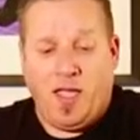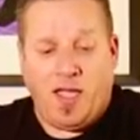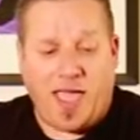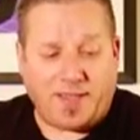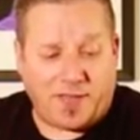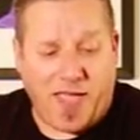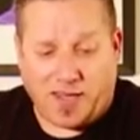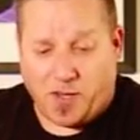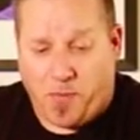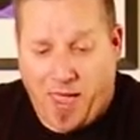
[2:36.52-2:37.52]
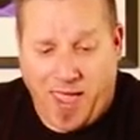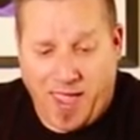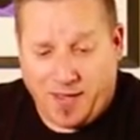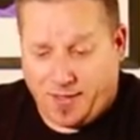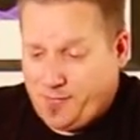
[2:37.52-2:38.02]
Add to that your
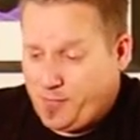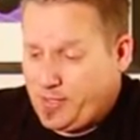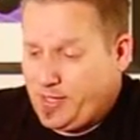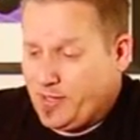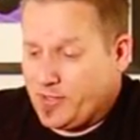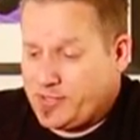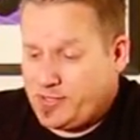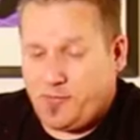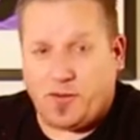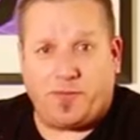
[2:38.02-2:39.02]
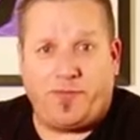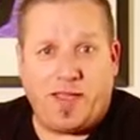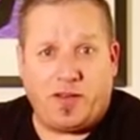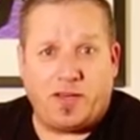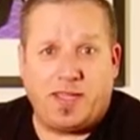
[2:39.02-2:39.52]
bag and everything else, you've got a fair
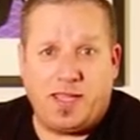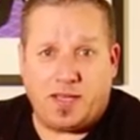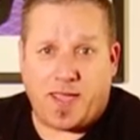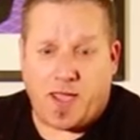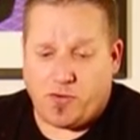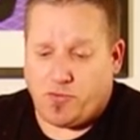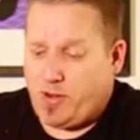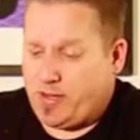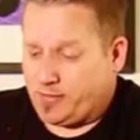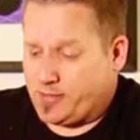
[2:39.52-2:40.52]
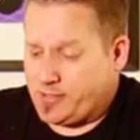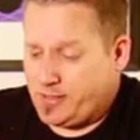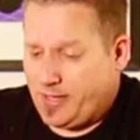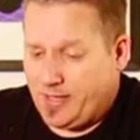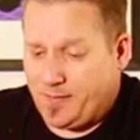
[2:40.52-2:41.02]
lot of gear to carry around.
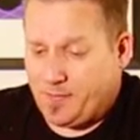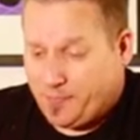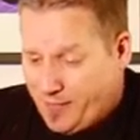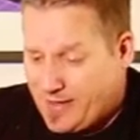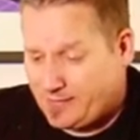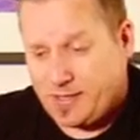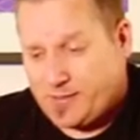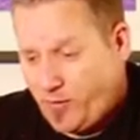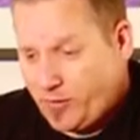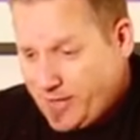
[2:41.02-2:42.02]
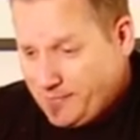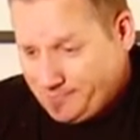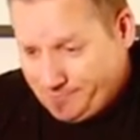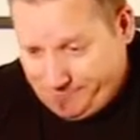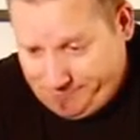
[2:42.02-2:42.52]
In fact, let's find out
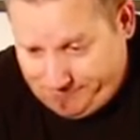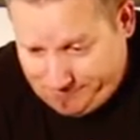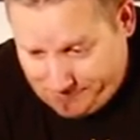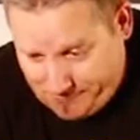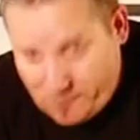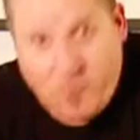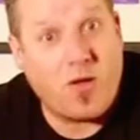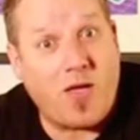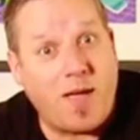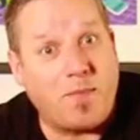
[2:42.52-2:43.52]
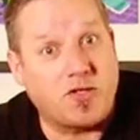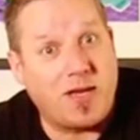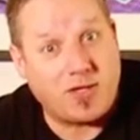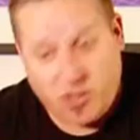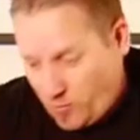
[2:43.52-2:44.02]
how much it
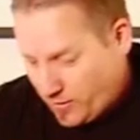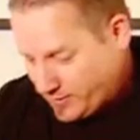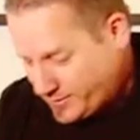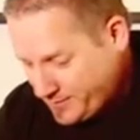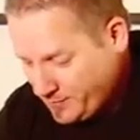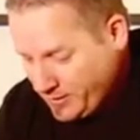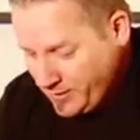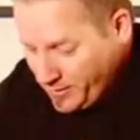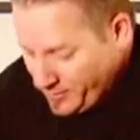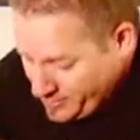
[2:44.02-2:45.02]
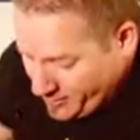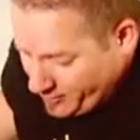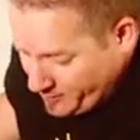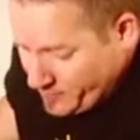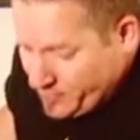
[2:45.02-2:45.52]
actually weighs.
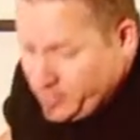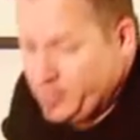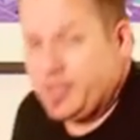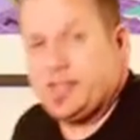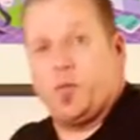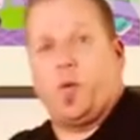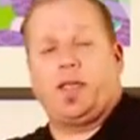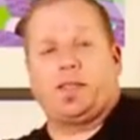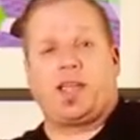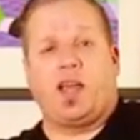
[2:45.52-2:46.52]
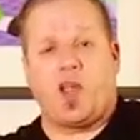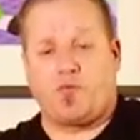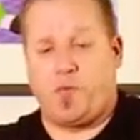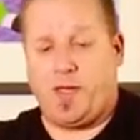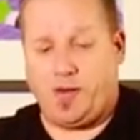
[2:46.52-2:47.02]
So here's a weighing scale I
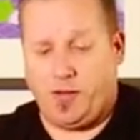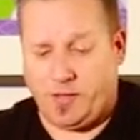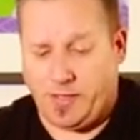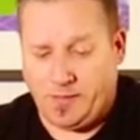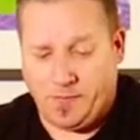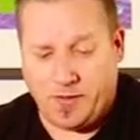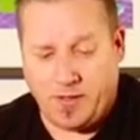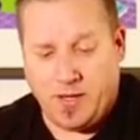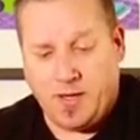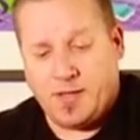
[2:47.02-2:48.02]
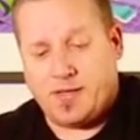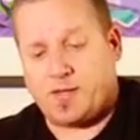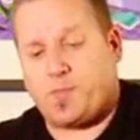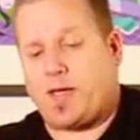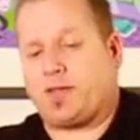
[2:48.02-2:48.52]
prepared earlier. So let's
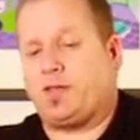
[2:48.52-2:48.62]
pack